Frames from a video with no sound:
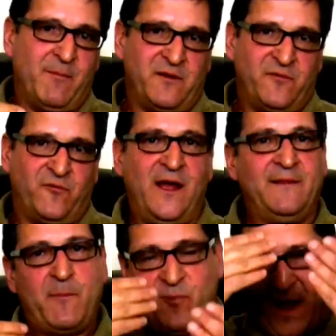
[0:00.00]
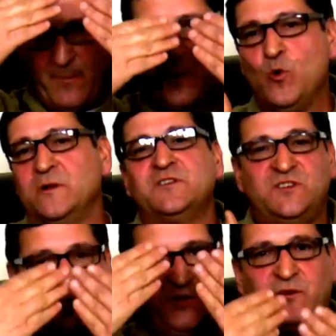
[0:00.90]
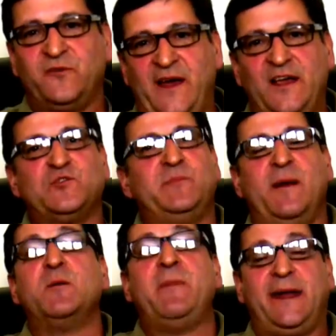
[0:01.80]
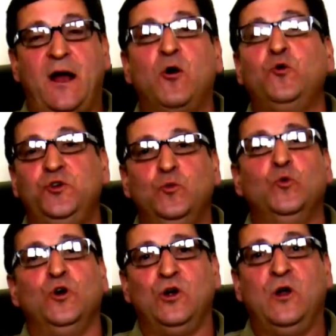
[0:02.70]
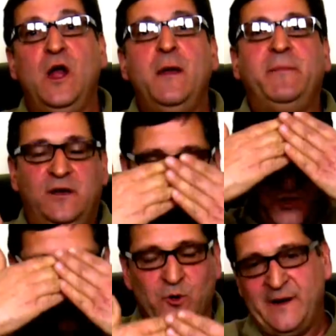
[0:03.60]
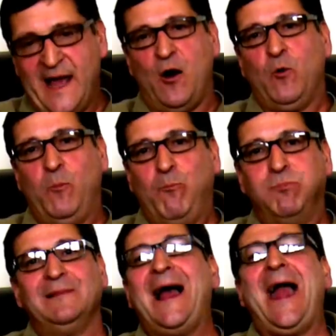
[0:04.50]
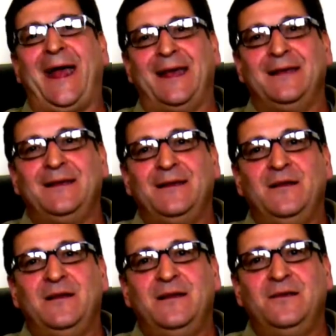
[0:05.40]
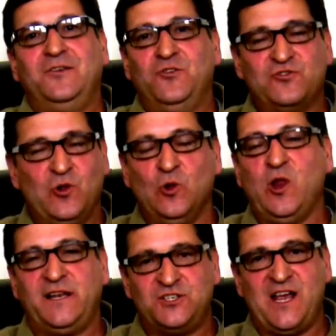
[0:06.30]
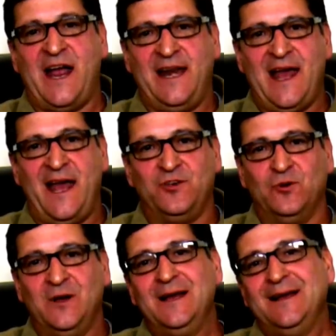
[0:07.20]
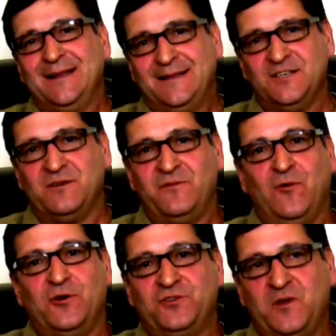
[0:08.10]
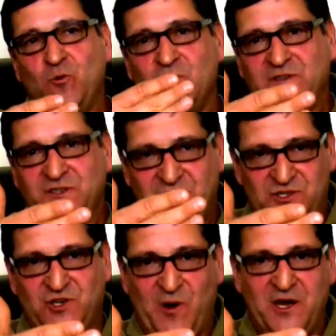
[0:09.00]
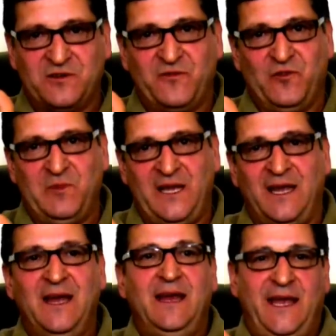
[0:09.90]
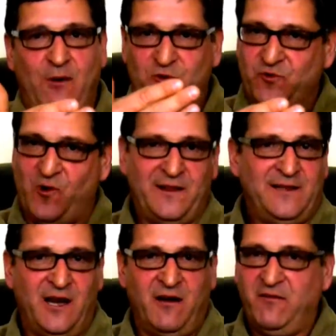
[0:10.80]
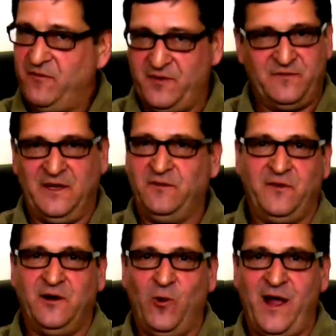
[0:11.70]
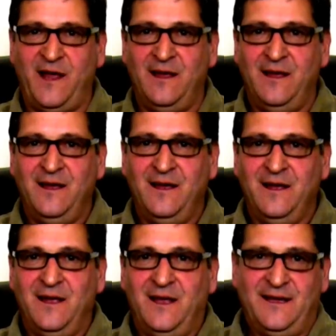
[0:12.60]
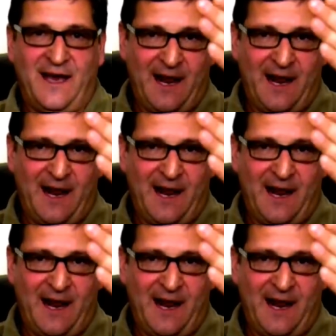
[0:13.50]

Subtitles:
friend, they probably wouldn't see your face or be able to make out who you were, because you are now black. There's no light shining on you. This, unfortunately, was the situation for me. It was right there, 15 feet away, yet